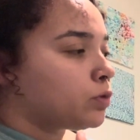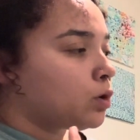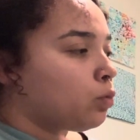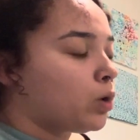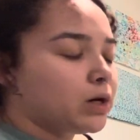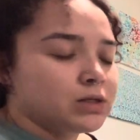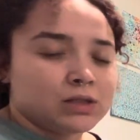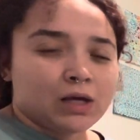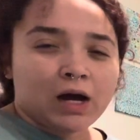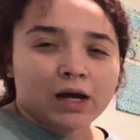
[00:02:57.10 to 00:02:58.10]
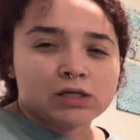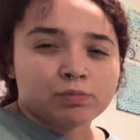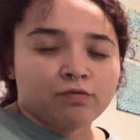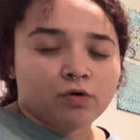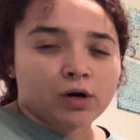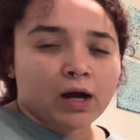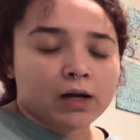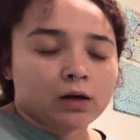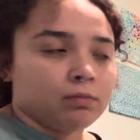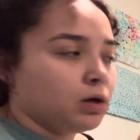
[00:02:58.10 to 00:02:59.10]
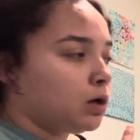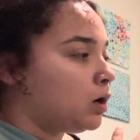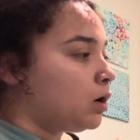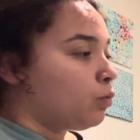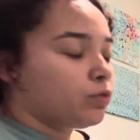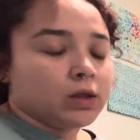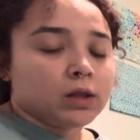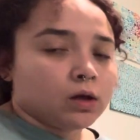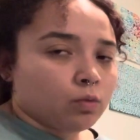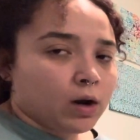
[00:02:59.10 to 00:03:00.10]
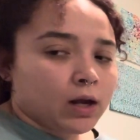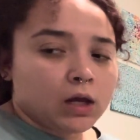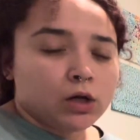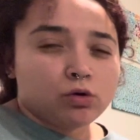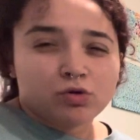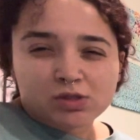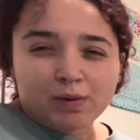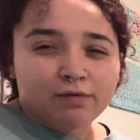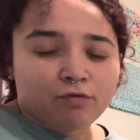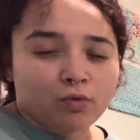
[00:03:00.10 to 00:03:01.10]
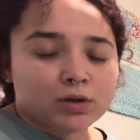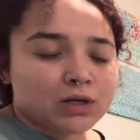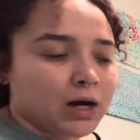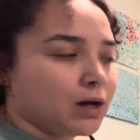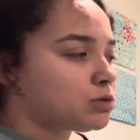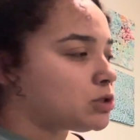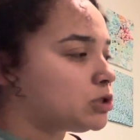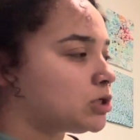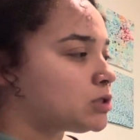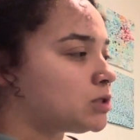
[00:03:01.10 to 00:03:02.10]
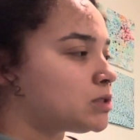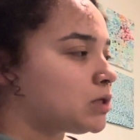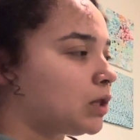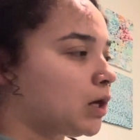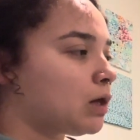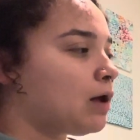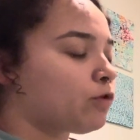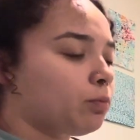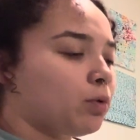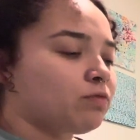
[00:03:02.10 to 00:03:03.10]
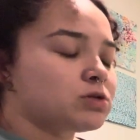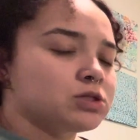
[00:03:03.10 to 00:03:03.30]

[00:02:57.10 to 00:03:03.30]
what is the highest preferred item within the array. And you'll do this about 4 times just to see, like, if their preferences